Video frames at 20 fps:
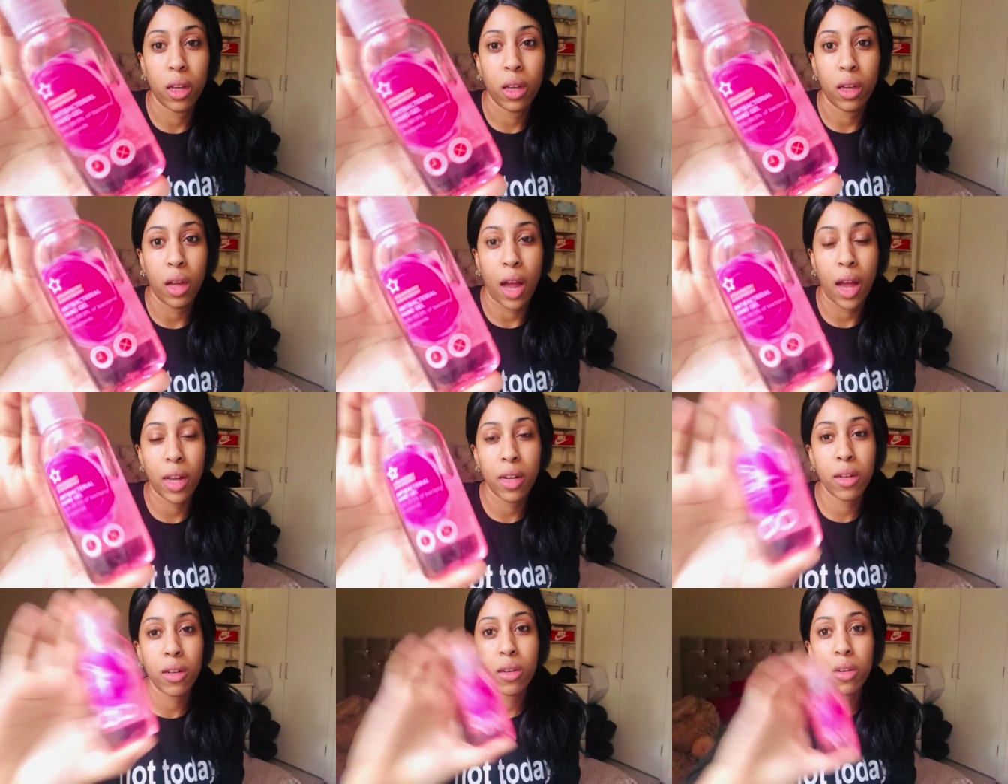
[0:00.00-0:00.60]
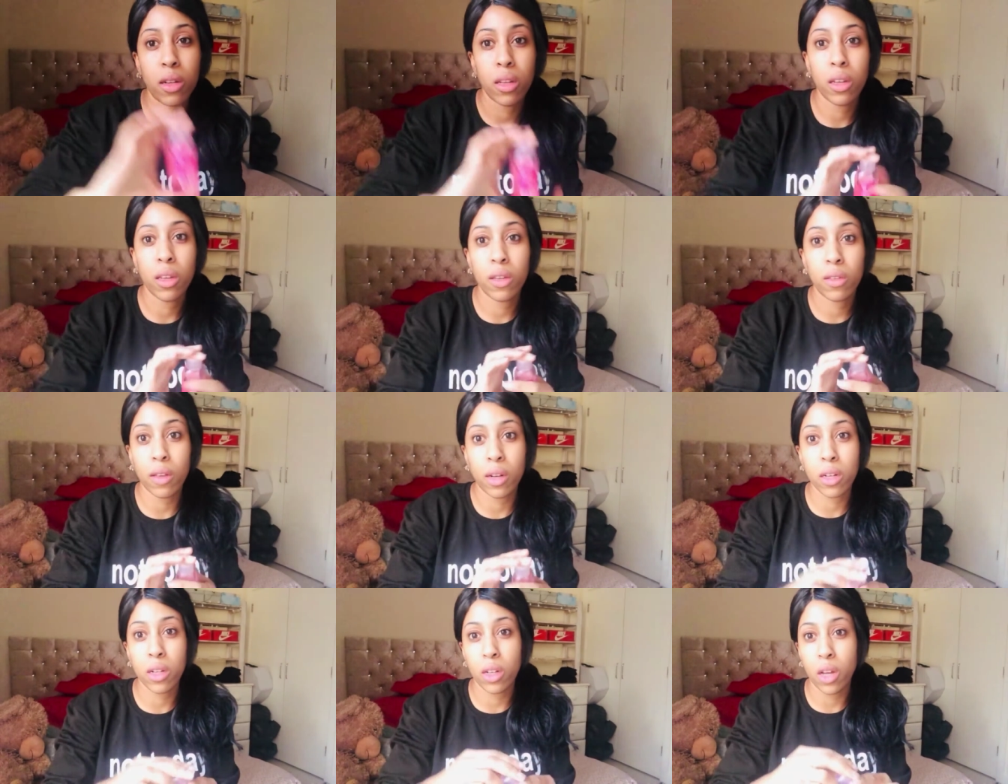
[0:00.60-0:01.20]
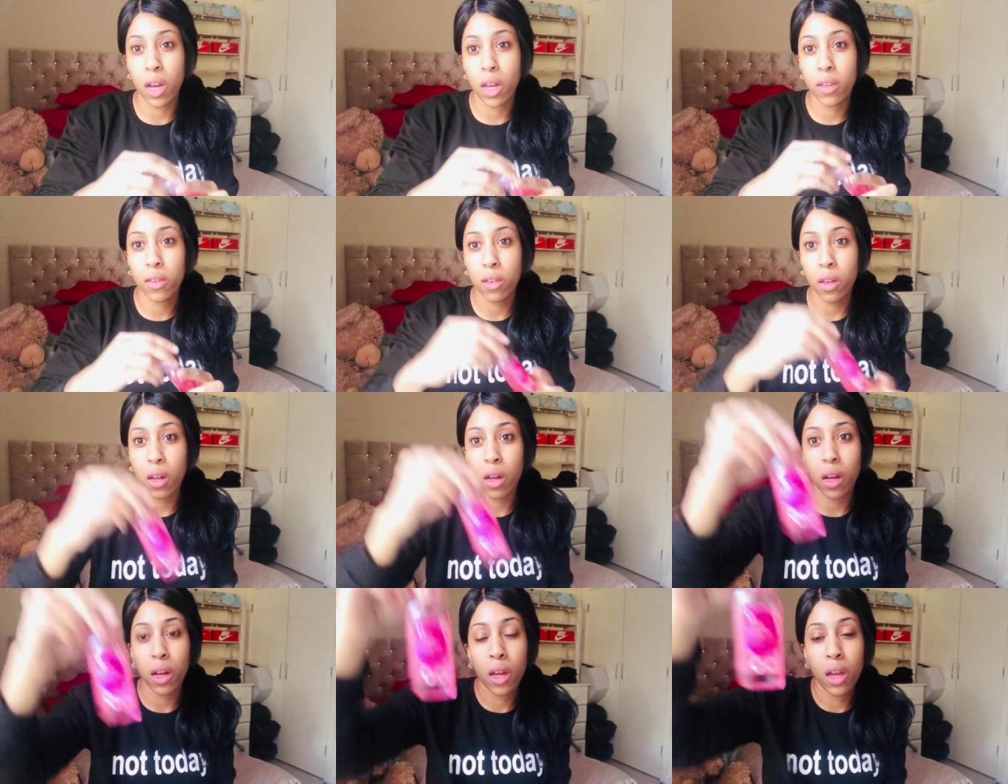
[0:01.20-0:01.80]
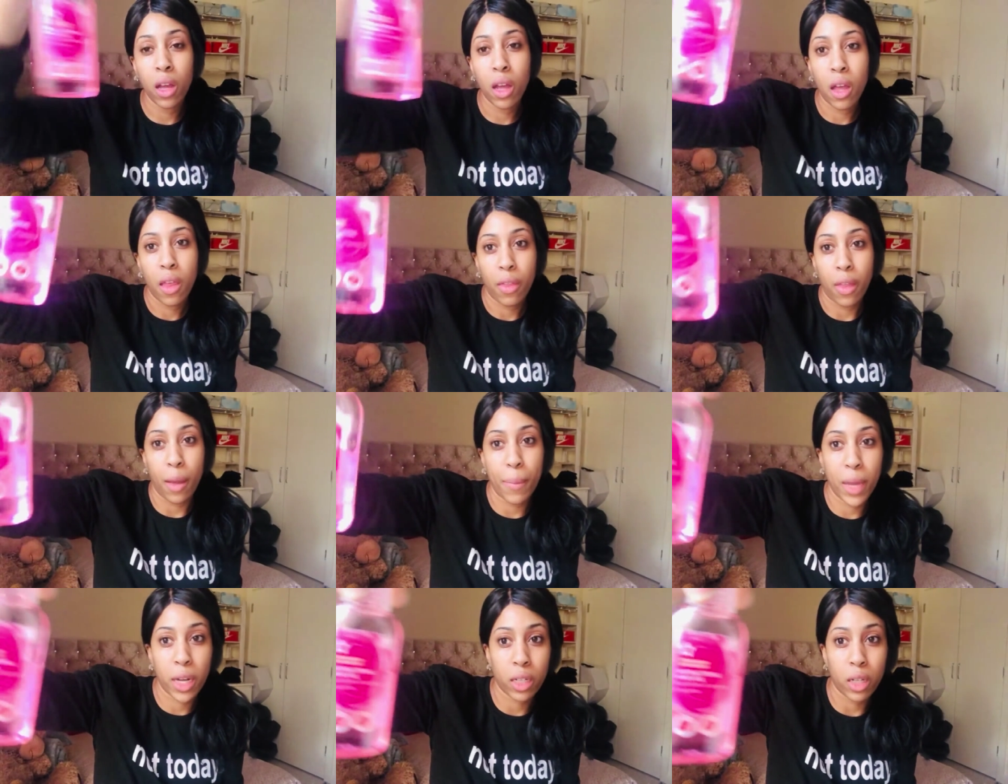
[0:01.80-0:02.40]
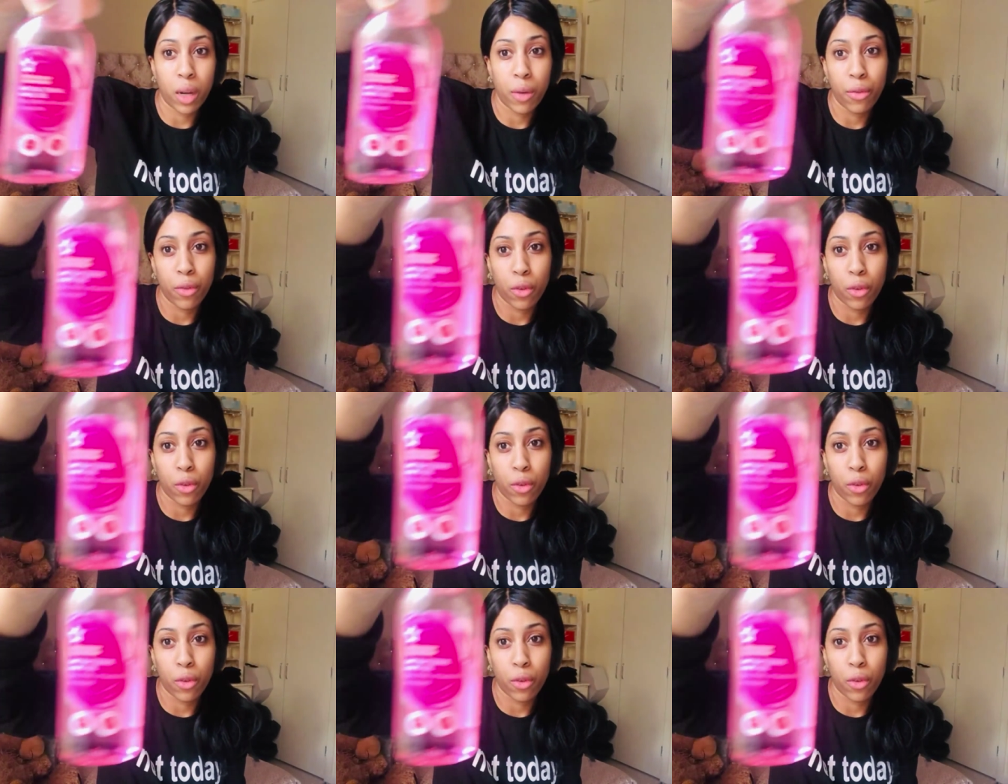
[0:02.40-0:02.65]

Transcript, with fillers: hand sanitizer what I picked up